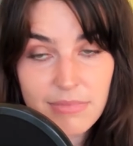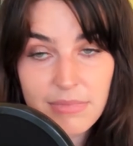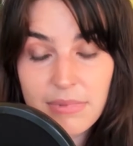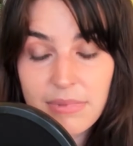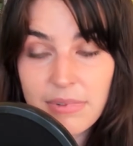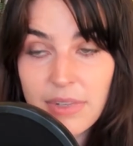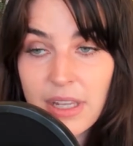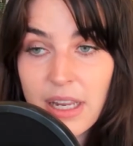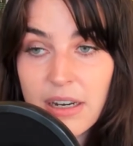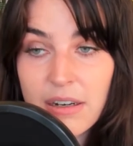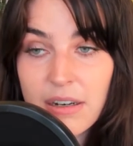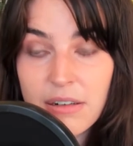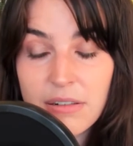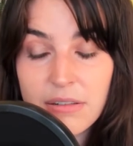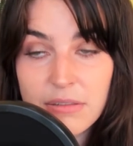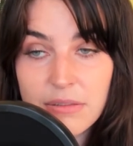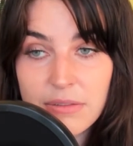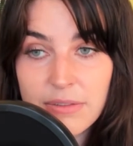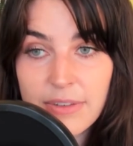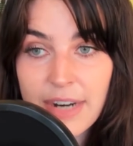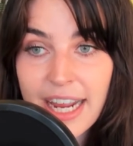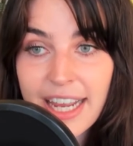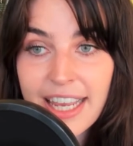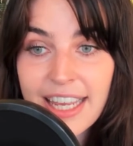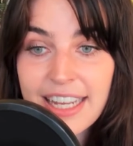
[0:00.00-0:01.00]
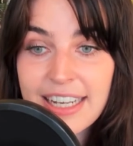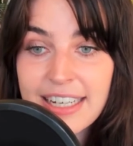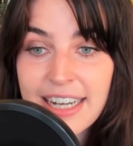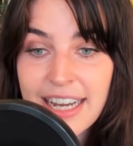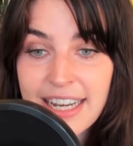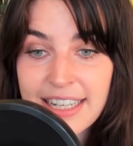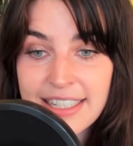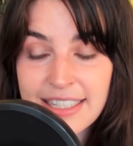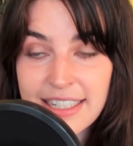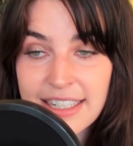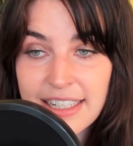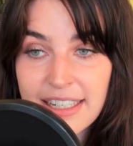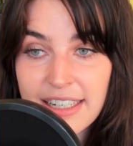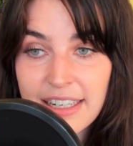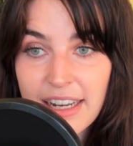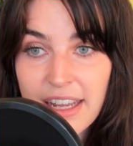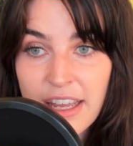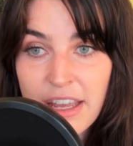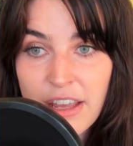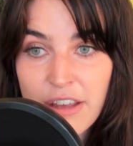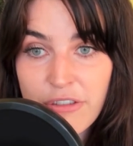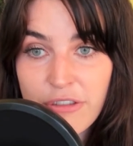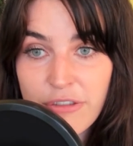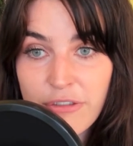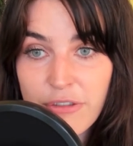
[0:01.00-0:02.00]
you know, recognize it
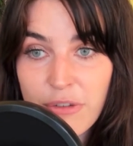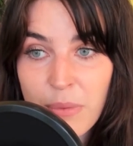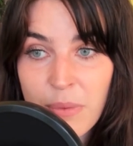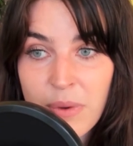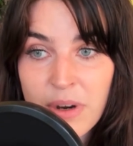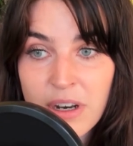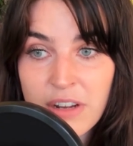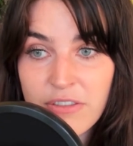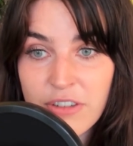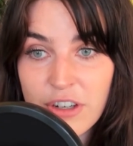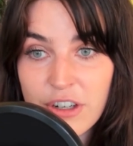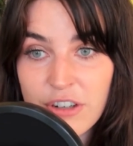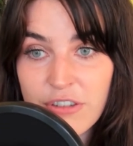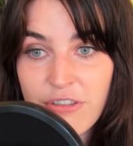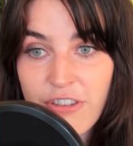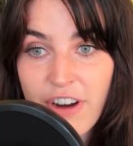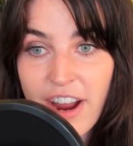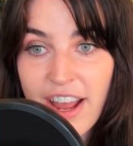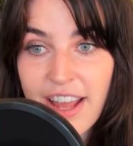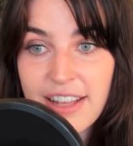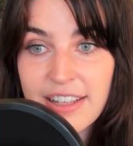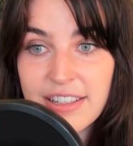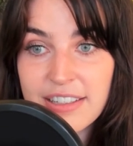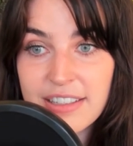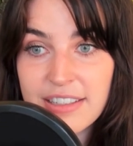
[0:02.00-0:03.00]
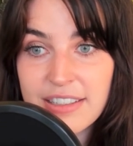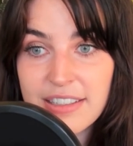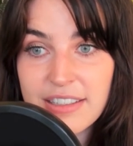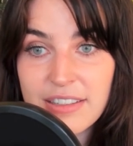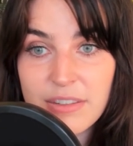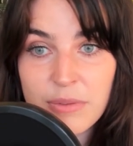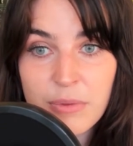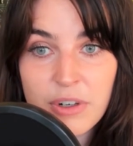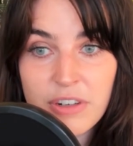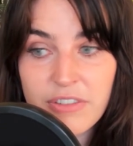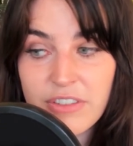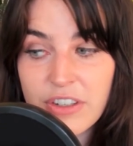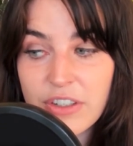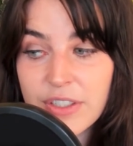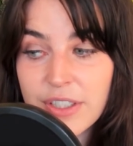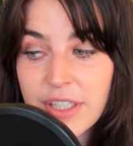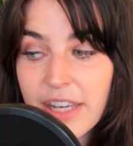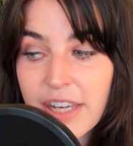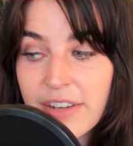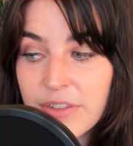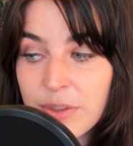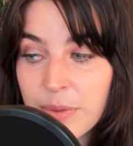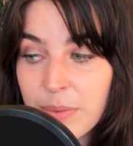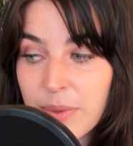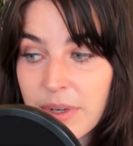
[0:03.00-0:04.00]
if one of your friends, one of your
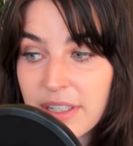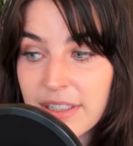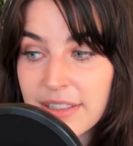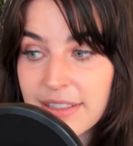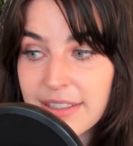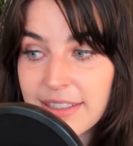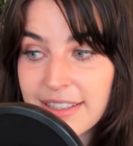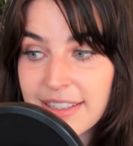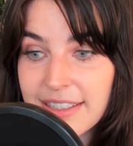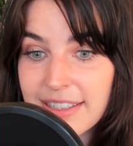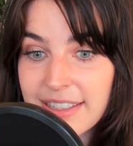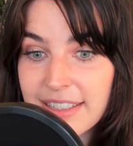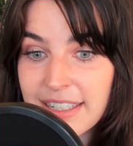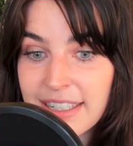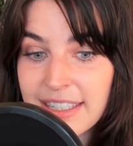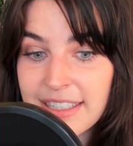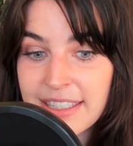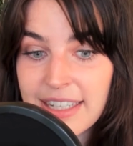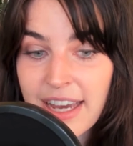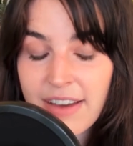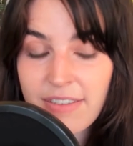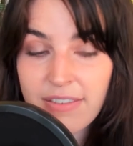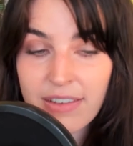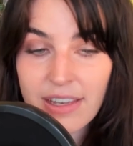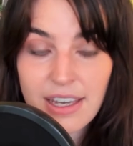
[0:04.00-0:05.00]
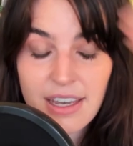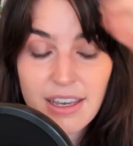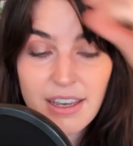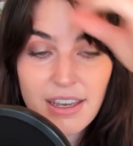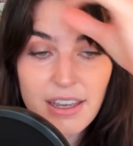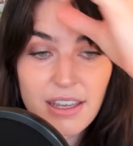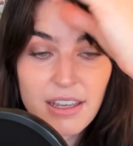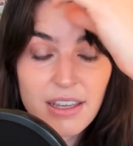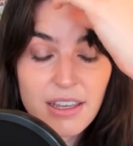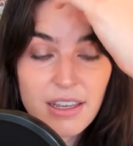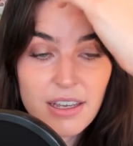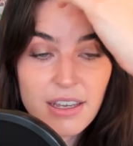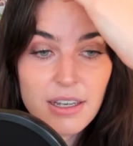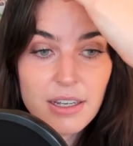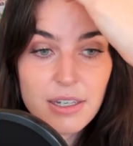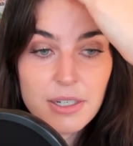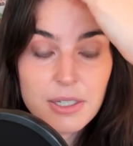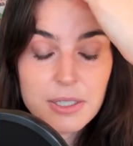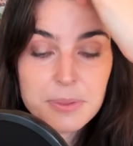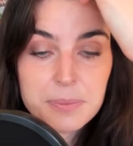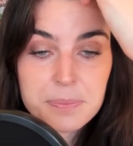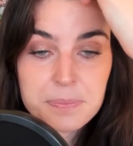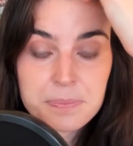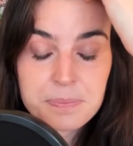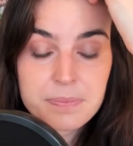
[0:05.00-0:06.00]
loved ones is having
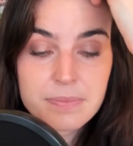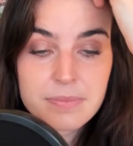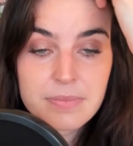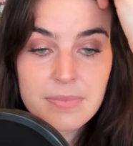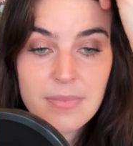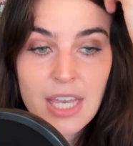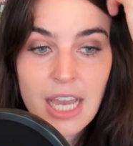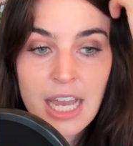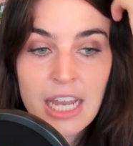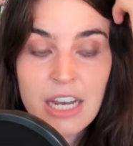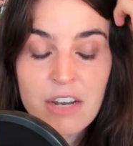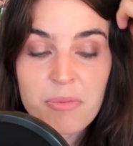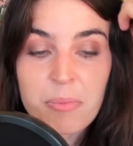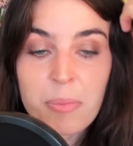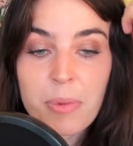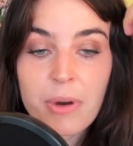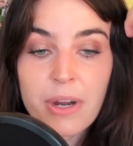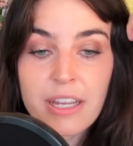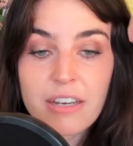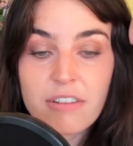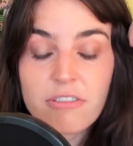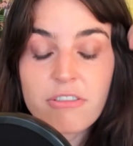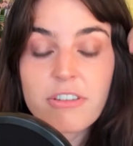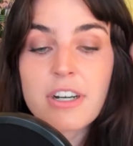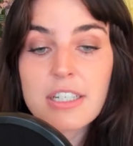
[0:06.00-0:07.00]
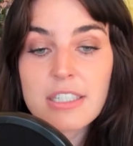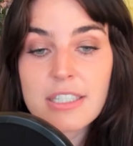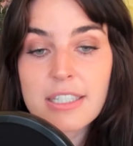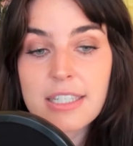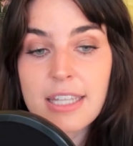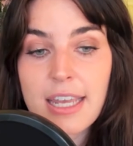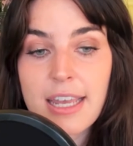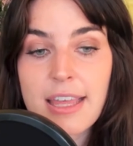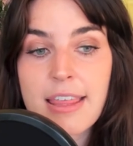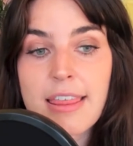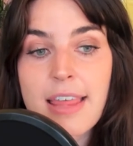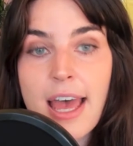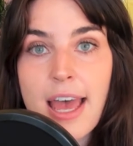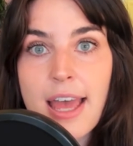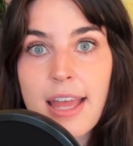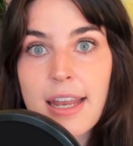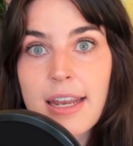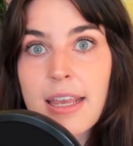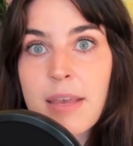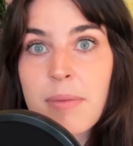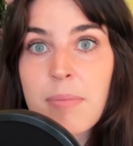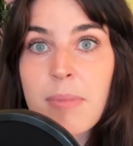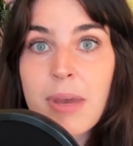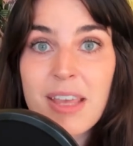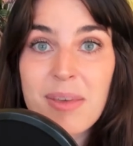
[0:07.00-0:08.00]
kind of brain farts like that.
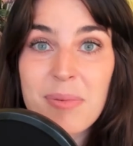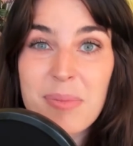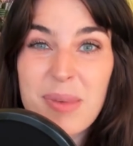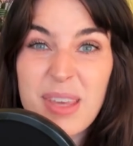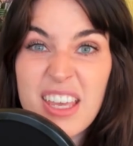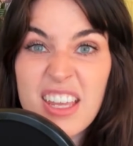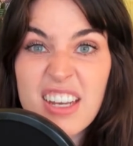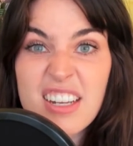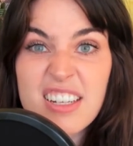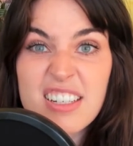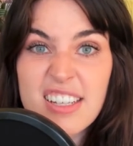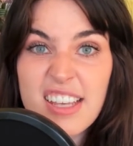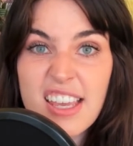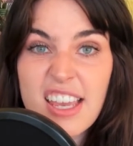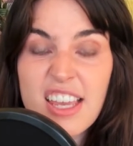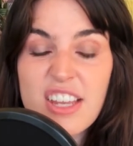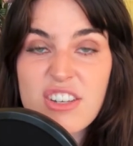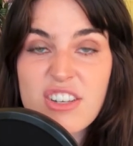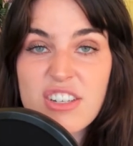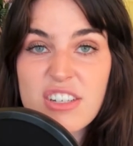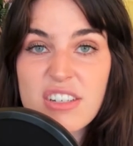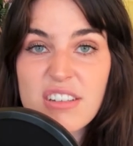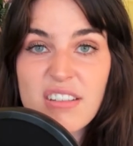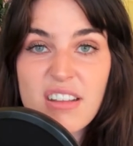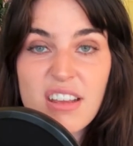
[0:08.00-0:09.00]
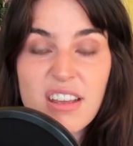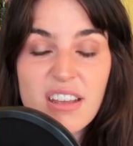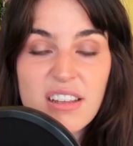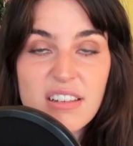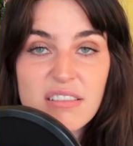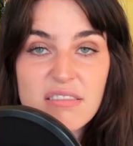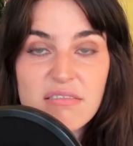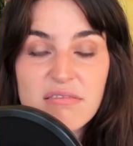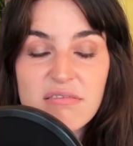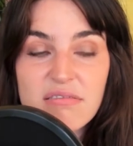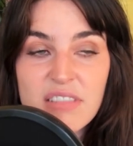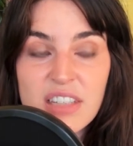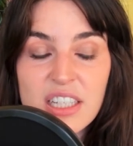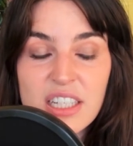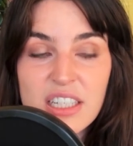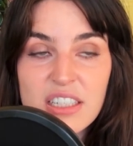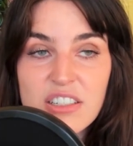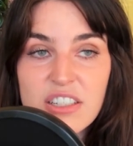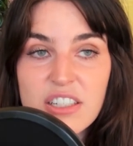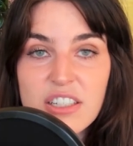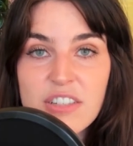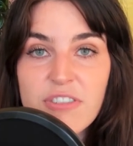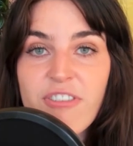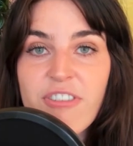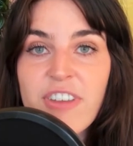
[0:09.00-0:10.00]
It might be an indication that they're
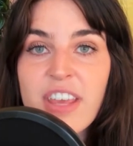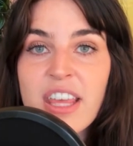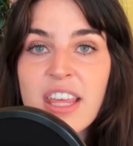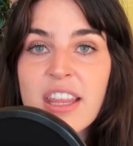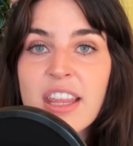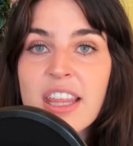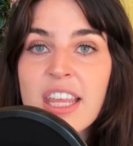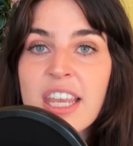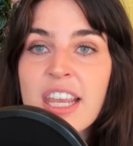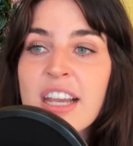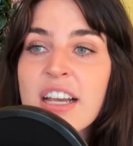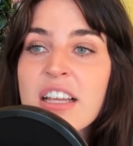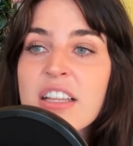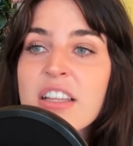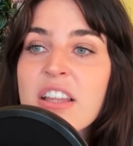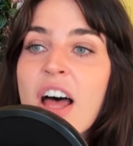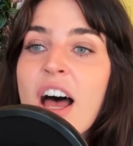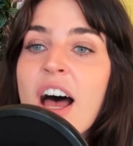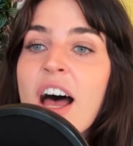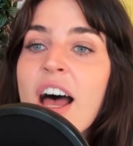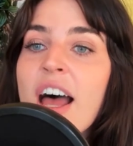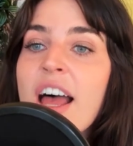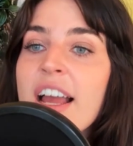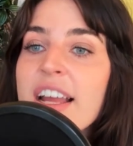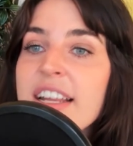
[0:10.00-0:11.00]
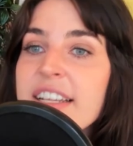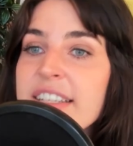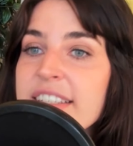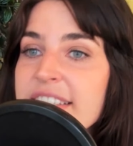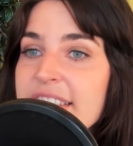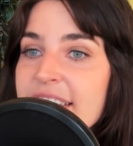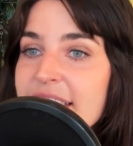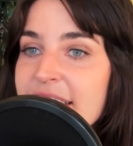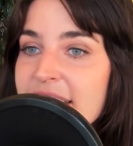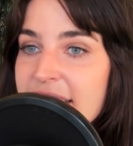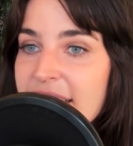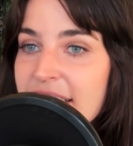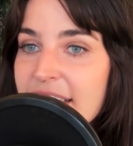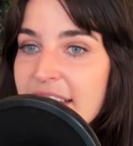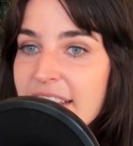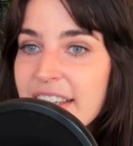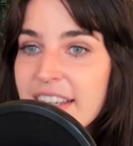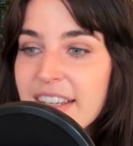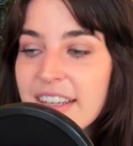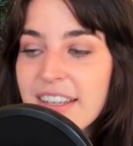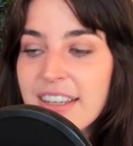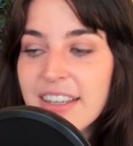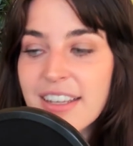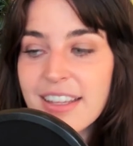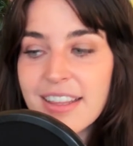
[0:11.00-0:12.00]
just feeling a lot,
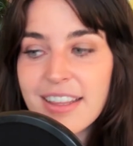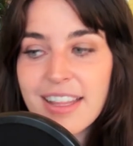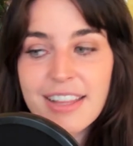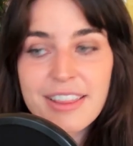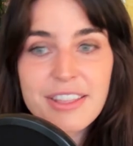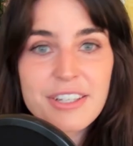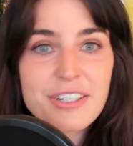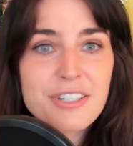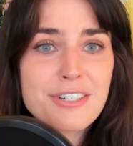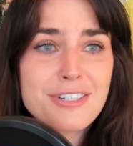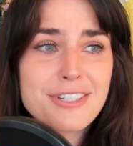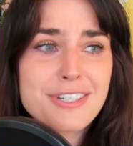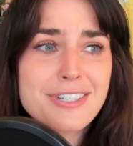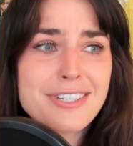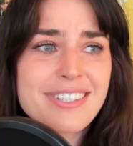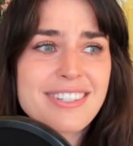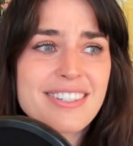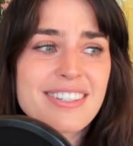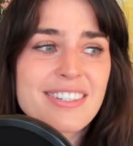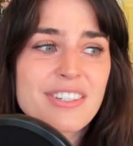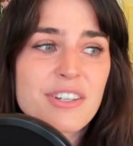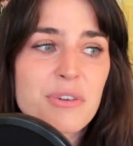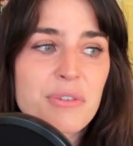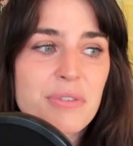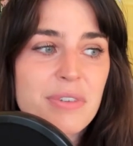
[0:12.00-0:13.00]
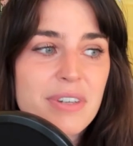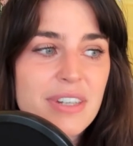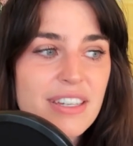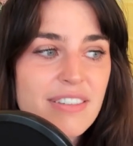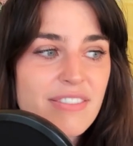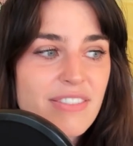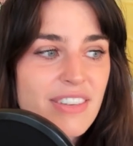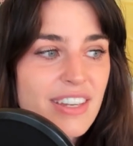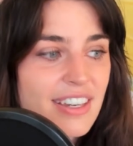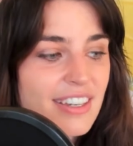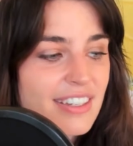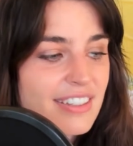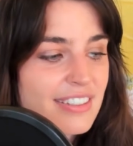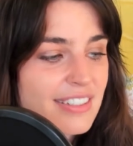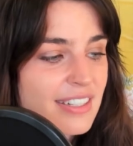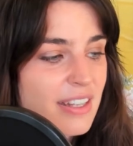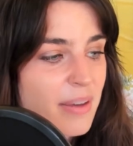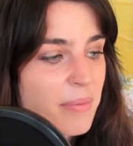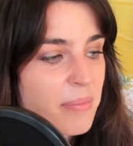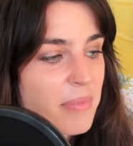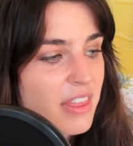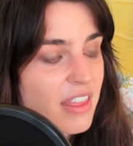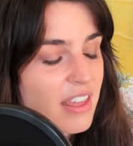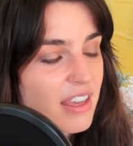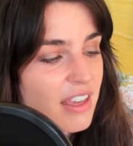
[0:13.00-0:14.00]
that they're just grieving
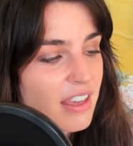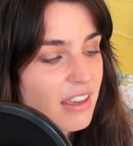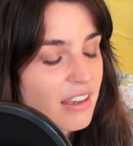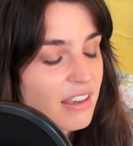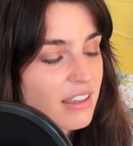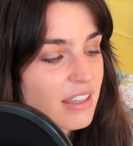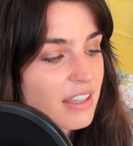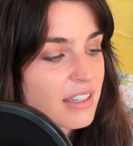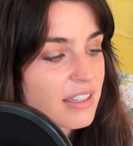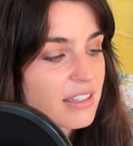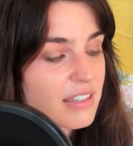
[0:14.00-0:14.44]
something,